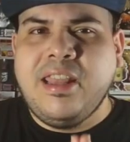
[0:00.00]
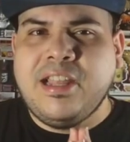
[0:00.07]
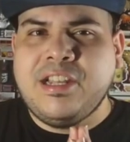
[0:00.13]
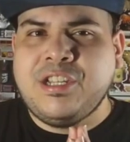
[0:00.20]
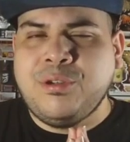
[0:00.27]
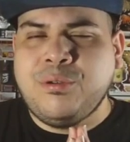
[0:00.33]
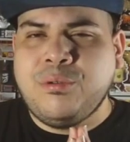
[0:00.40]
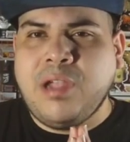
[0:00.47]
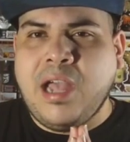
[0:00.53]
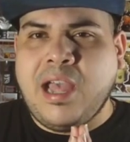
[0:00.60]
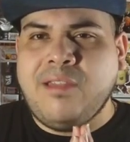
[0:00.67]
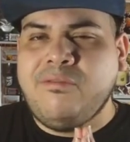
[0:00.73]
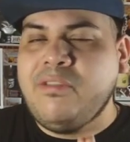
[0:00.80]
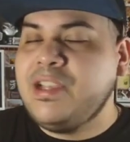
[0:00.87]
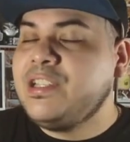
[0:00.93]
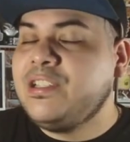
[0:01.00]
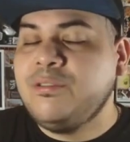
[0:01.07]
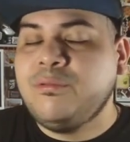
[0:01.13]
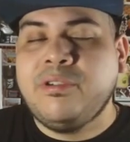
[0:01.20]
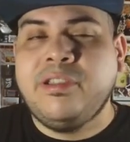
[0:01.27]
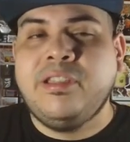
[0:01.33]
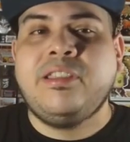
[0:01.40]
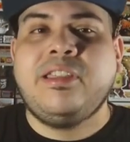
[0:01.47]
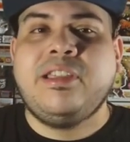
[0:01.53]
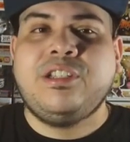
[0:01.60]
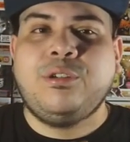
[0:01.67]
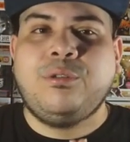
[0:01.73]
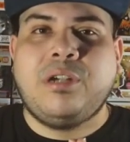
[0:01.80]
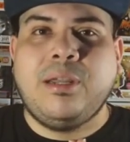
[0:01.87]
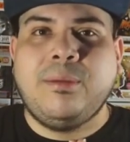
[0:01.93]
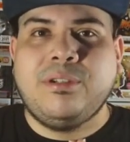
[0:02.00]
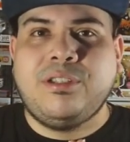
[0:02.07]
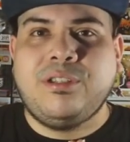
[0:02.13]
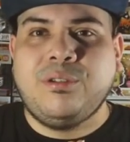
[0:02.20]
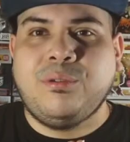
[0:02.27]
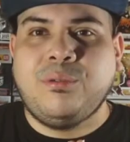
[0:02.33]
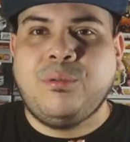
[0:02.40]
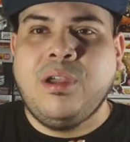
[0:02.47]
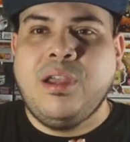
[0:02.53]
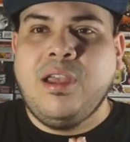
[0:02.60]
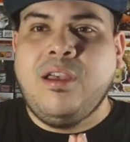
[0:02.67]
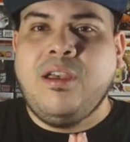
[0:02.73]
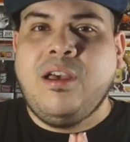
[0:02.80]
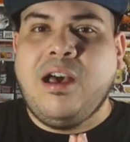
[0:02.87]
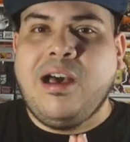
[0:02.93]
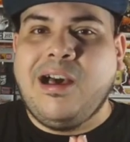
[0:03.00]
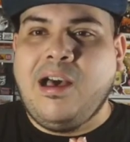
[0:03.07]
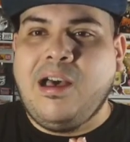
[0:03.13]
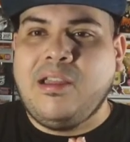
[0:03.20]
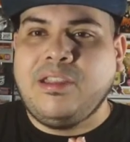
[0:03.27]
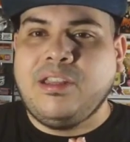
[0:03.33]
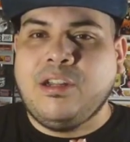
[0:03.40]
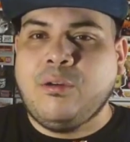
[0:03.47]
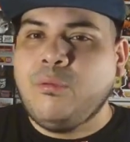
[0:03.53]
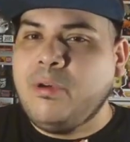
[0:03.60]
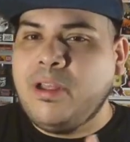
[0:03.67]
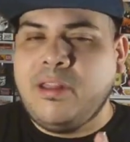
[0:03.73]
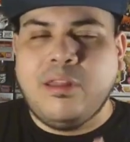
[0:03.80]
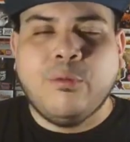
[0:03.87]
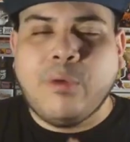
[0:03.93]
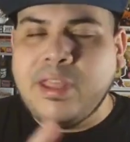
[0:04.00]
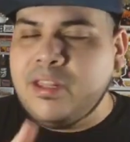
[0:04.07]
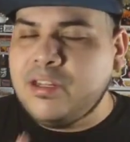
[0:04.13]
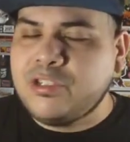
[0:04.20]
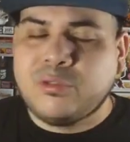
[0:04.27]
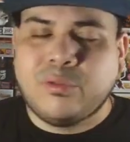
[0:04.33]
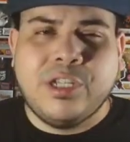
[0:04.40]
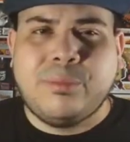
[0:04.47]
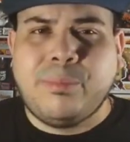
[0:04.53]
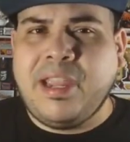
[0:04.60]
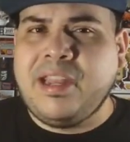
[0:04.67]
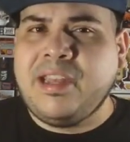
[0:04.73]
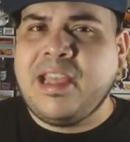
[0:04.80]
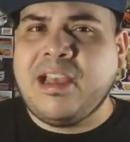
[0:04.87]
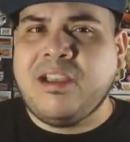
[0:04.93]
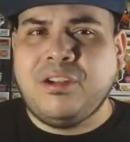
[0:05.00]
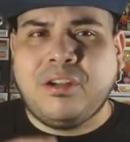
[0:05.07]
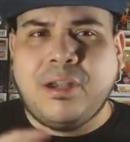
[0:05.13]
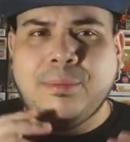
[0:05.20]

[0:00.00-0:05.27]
that you got invested with, that you were able to, the way their stories panned out, you're